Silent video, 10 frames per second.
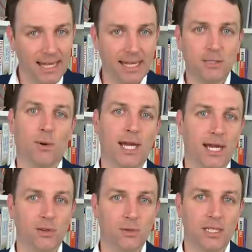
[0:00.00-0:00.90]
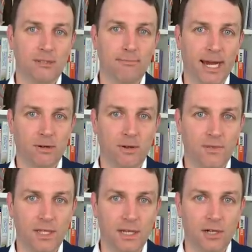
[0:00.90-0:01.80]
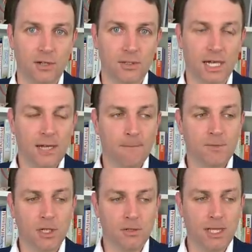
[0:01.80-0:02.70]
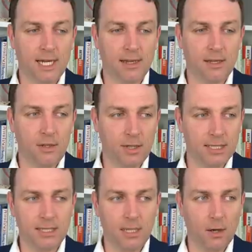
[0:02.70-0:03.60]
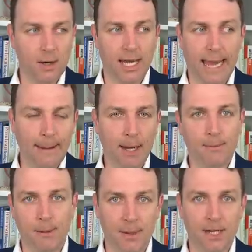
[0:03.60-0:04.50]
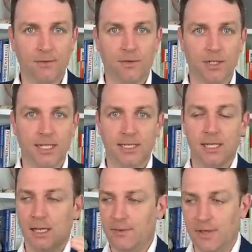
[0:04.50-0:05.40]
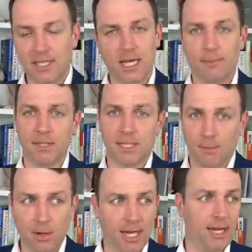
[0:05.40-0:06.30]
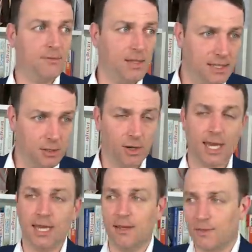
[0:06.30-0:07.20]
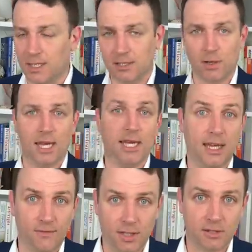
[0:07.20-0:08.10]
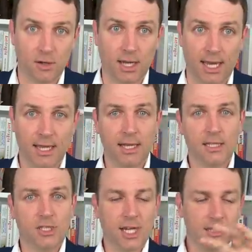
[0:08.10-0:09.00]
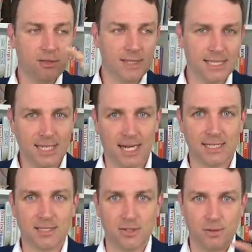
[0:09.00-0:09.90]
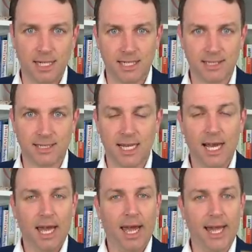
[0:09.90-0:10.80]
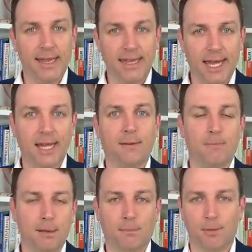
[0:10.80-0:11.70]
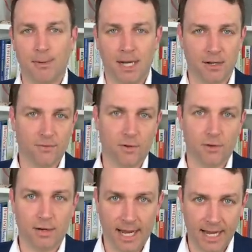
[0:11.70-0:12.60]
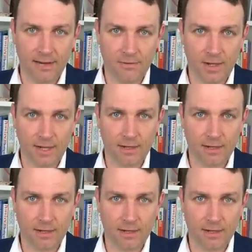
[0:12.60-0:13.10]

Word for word: And that's why I do these macro videos, so that you can see, okay, am I prepared for this? If this happens, I'm okay. If this okay, if this okay, if this okay. Just to discuss the risks and then be prepared for anything.